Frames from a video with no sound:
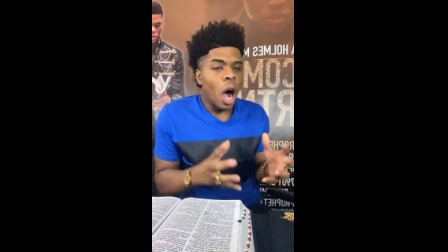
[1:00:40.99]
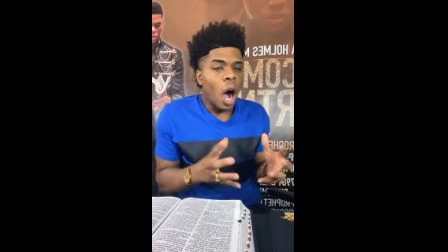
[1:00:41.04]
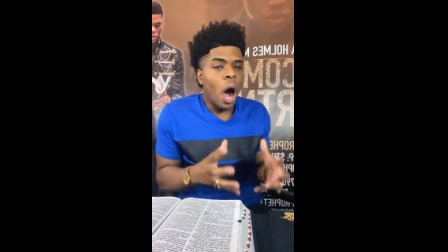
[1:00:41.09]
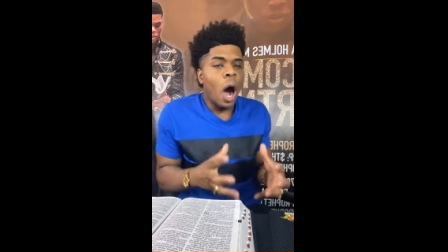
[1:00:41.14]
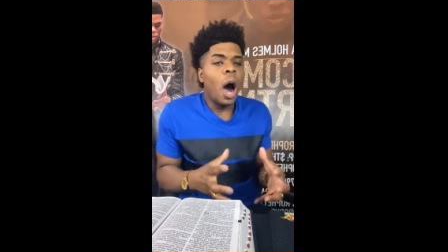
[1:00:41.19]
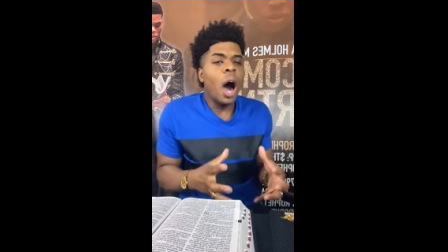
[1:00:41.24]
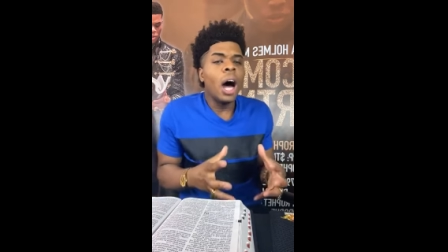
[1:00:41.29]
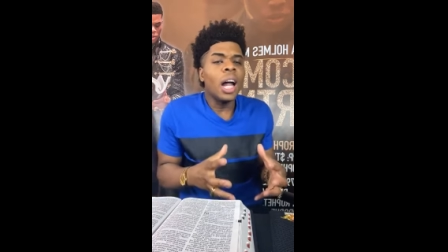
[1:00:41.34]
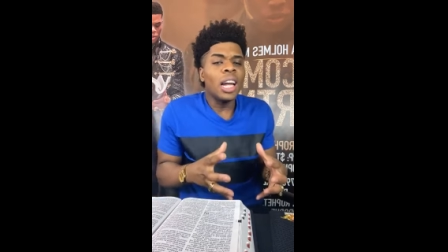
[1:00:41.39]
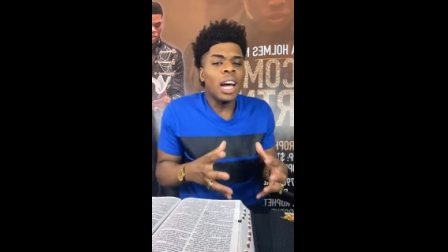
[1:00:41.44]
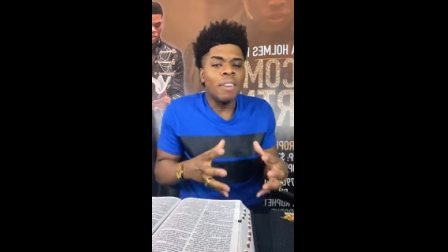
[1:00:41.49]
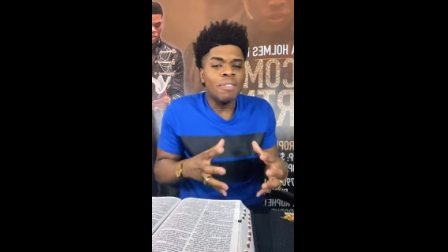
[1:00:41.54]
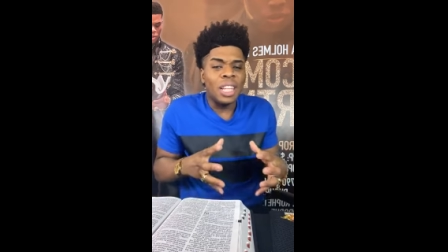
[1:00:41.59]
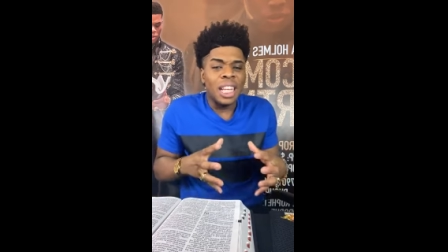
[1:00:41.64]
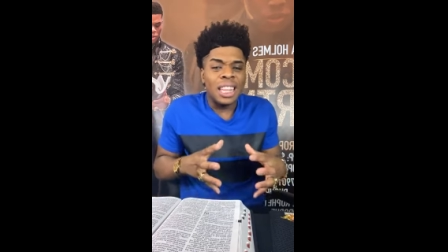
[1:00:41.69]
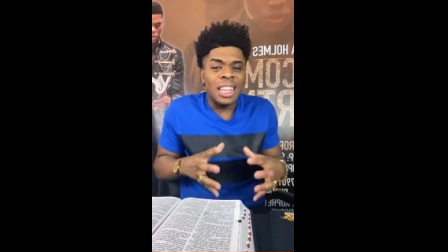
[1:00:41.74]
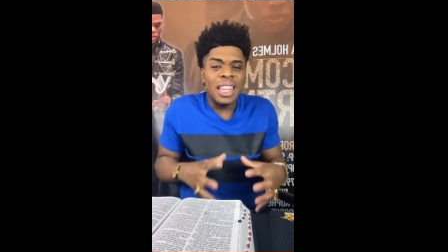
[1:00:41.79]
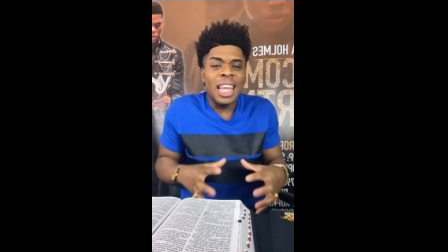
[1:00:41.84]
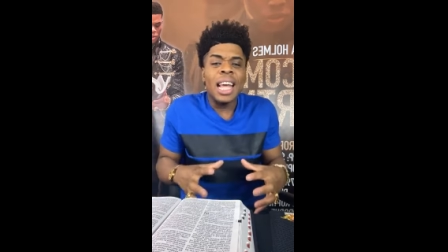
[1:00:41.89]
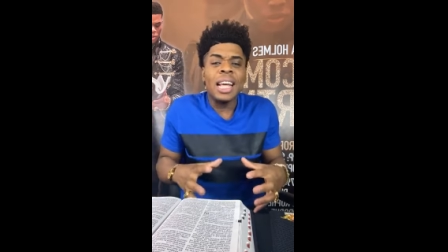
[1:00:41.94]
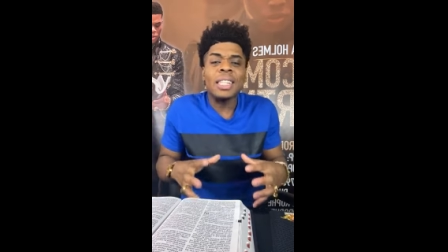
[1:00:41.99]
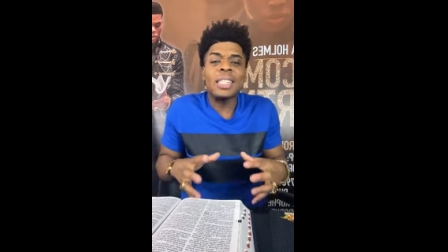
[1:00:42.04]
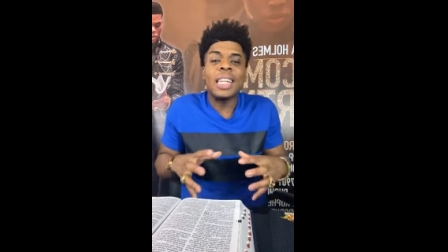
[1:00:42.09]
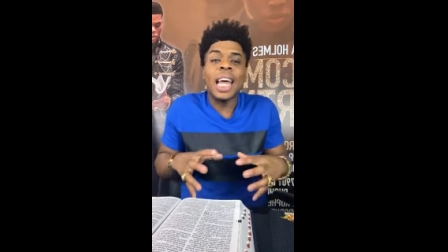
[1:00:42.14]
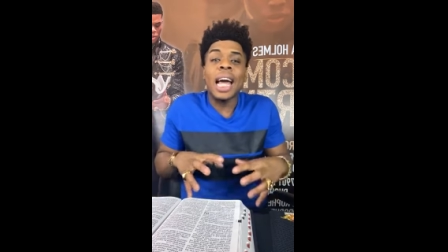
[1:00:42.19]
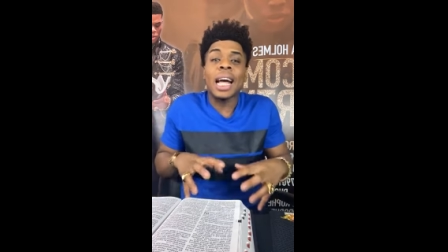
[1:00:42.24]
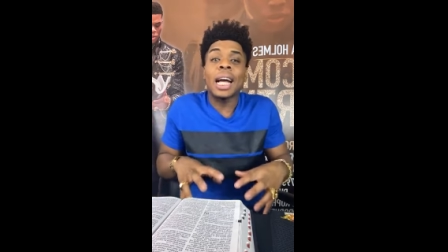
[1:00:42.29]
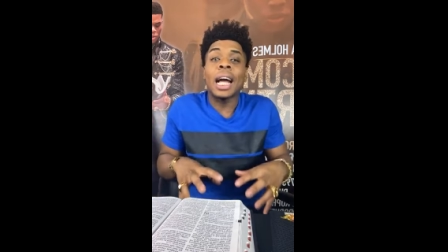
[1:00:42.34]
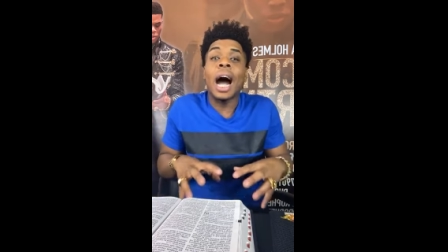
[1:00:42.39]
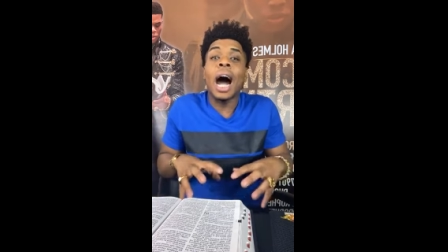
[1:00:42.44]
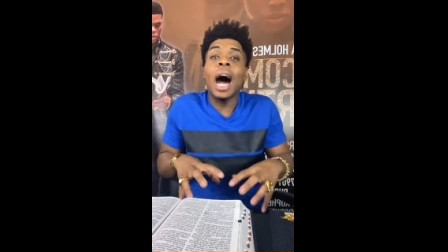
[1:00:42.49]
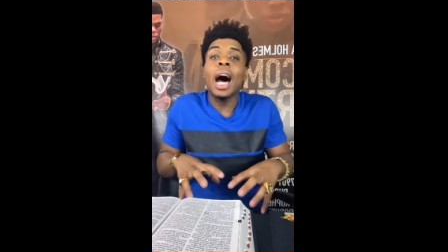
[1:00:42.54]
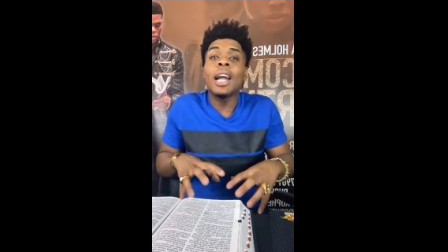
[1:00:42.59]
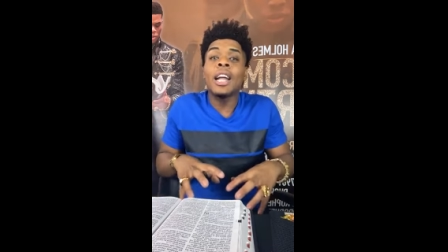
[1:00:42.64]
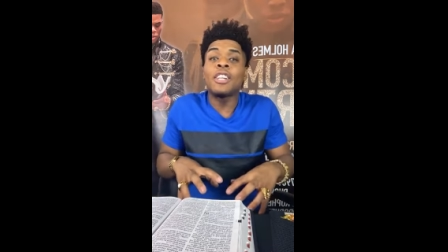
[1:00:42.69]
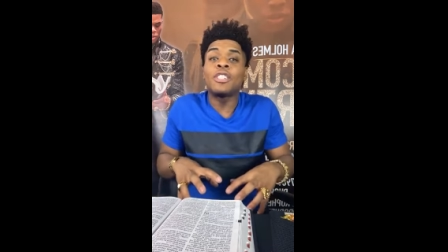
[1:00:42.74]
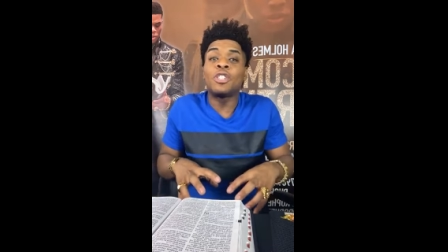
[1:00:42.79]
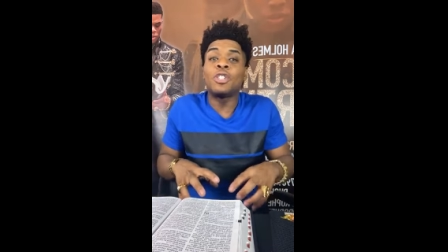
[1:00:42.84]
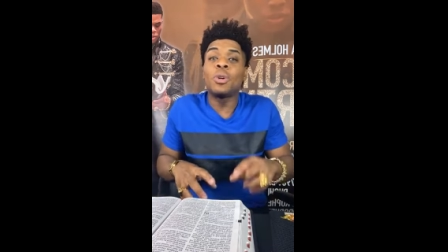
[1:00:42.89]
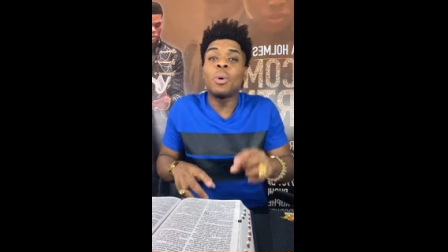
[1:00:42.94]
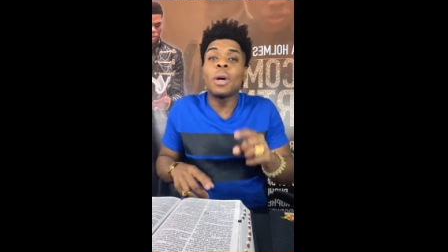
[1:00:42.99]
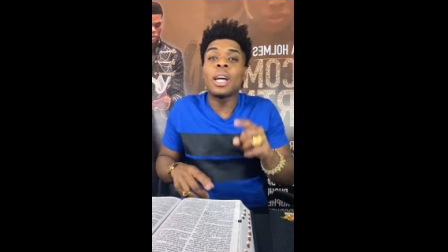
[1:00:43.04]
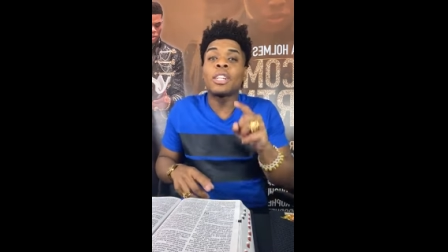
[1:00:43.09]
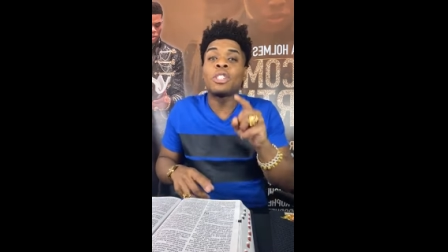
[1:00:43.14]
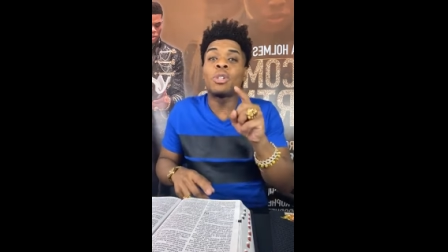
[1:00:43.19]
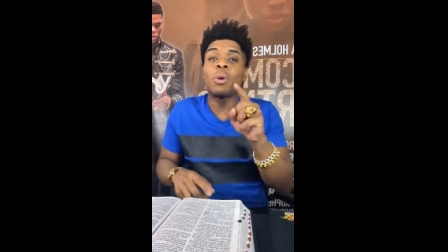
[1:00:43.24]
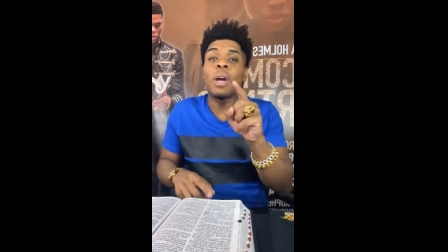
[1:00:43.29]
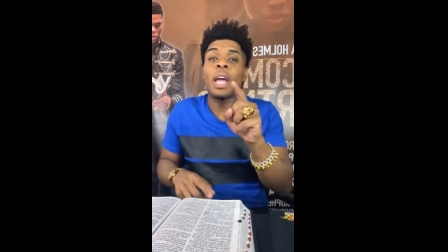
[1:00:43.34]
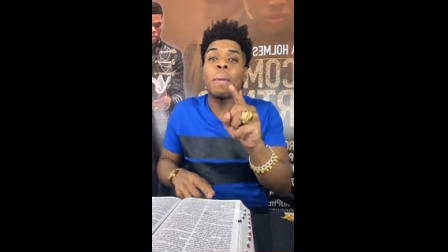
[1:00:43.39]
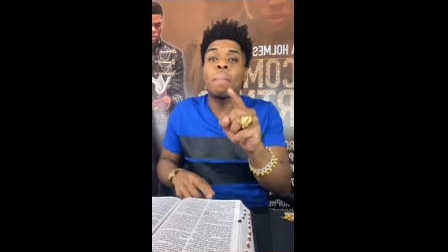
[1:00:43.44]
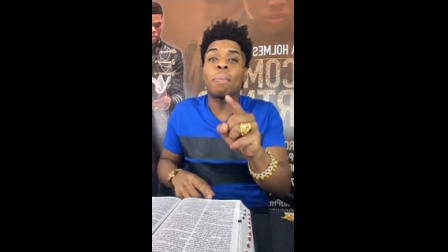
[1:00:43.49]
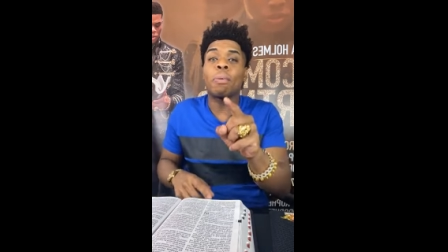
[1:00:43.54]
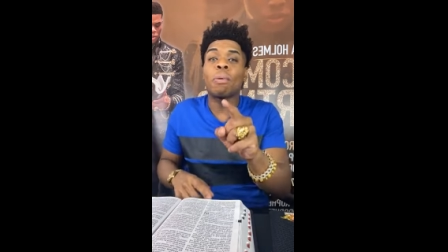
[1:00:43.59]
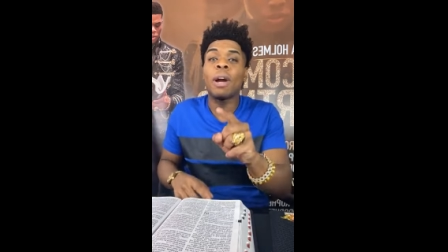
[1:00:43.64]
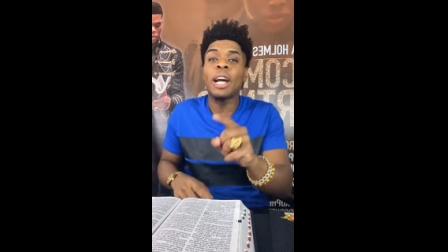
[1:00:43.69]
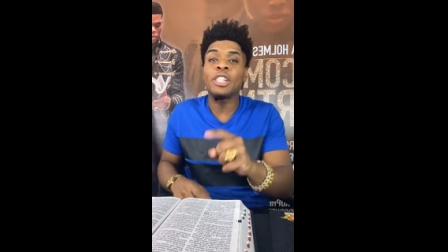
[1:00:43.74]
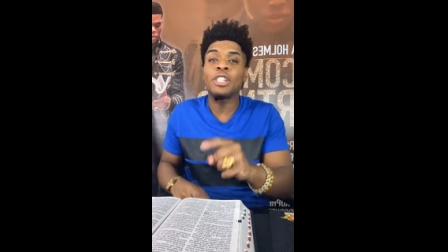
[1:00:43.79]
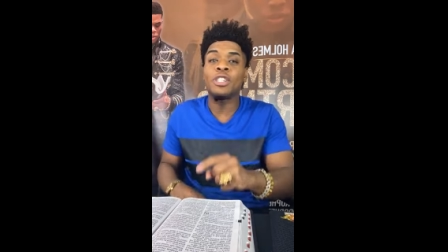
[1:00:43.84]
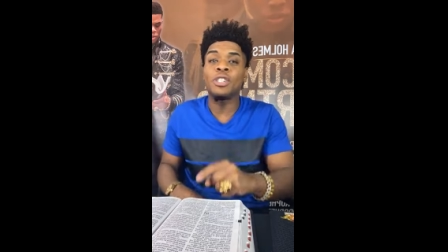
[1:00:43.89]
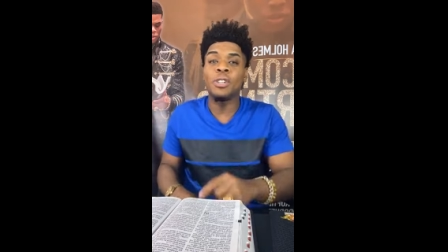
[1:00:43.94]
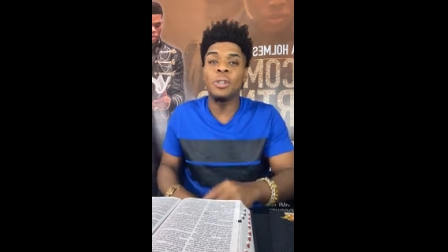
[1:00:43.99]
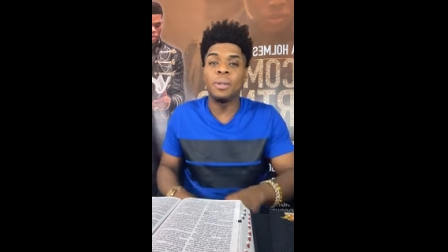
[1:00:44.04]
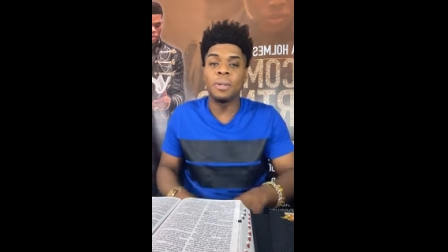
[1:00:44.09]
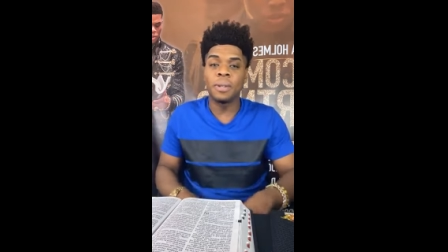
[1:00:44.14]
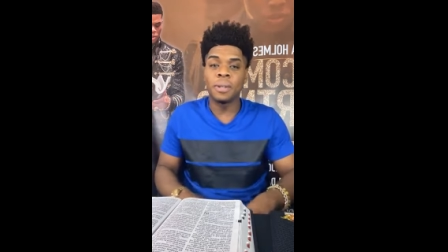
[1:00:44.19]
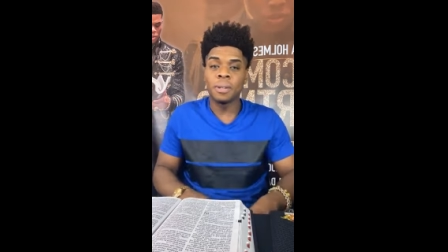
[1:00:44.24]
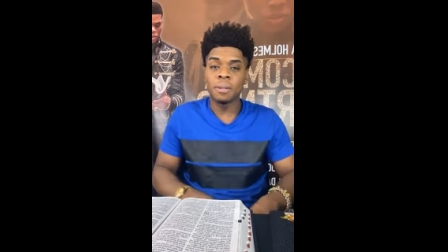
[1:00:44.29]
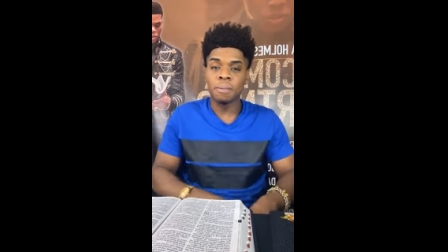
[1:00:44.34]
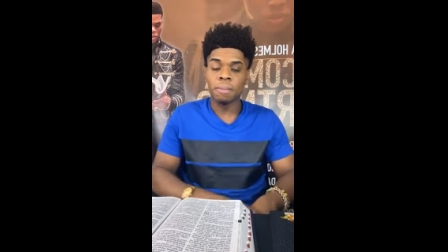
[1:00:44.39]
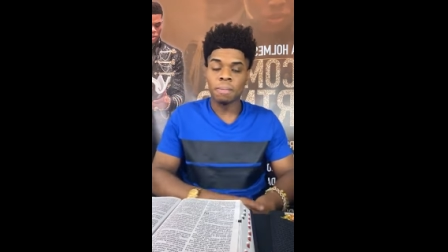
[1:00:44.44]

all of the things that God is doing to impress you?